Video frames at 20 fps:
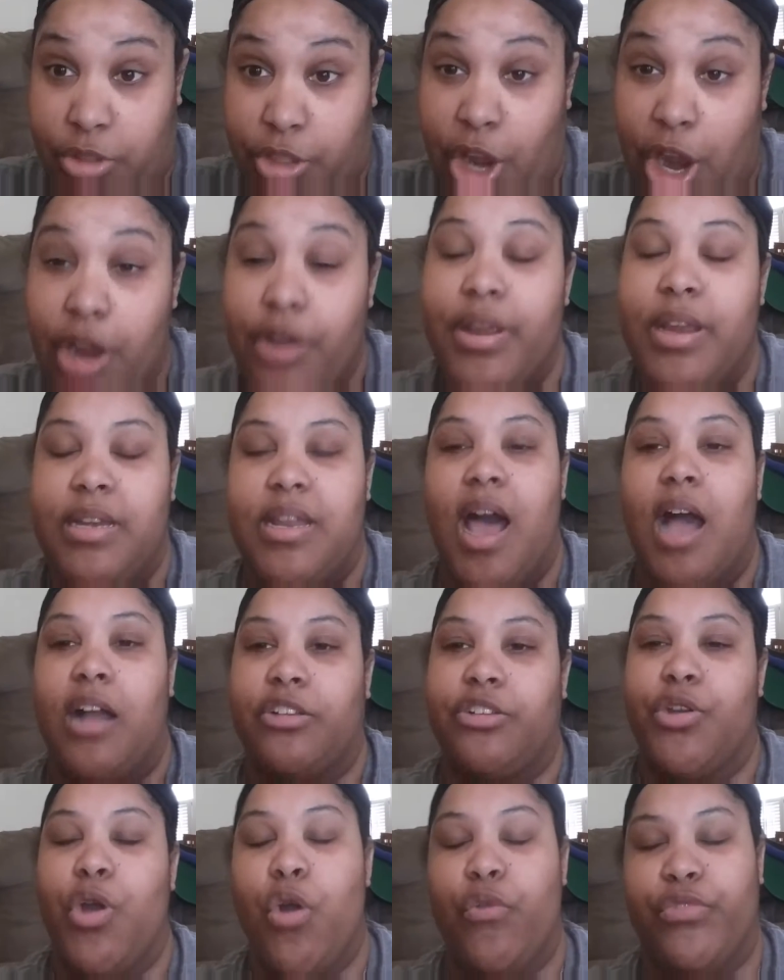current
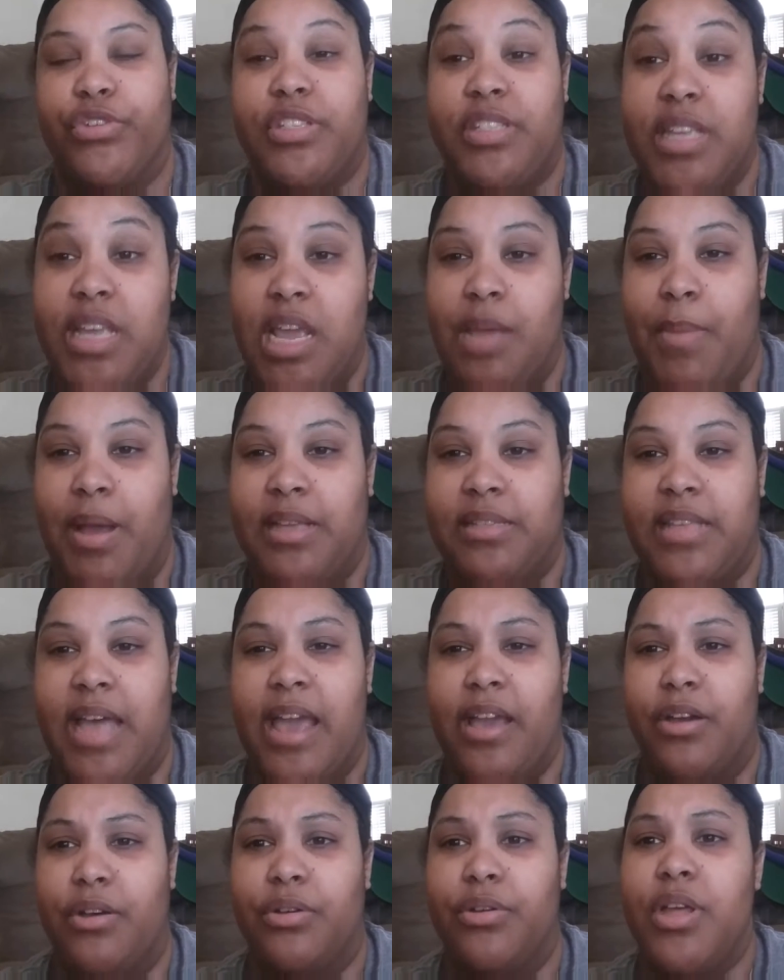doctor overseeing my
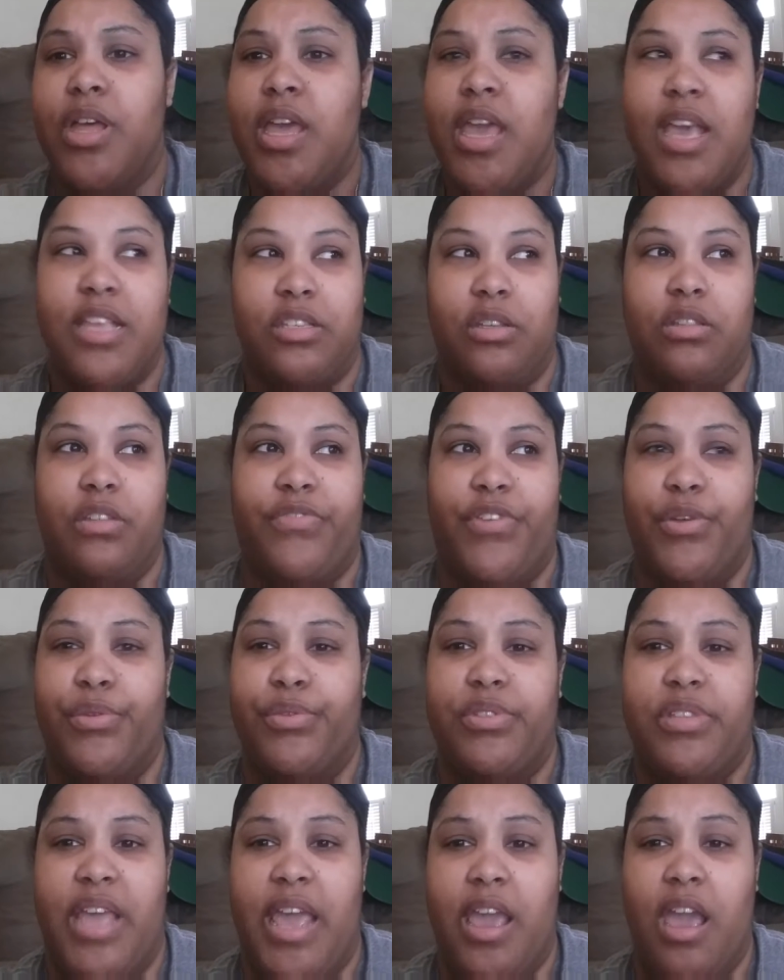cycle is on the
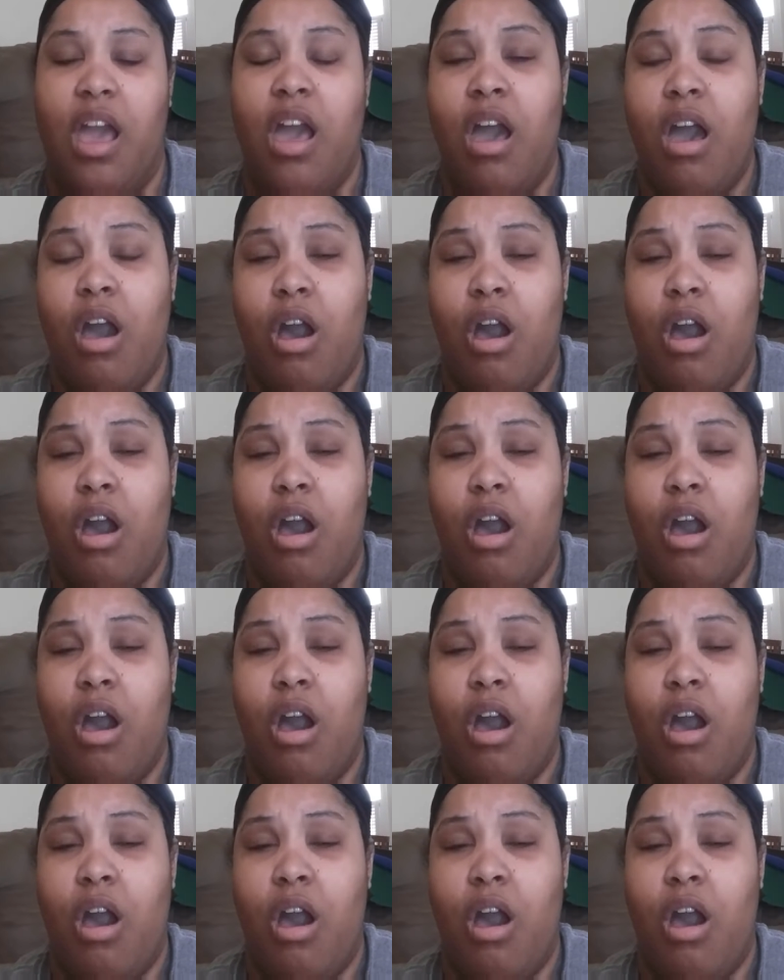phone saying,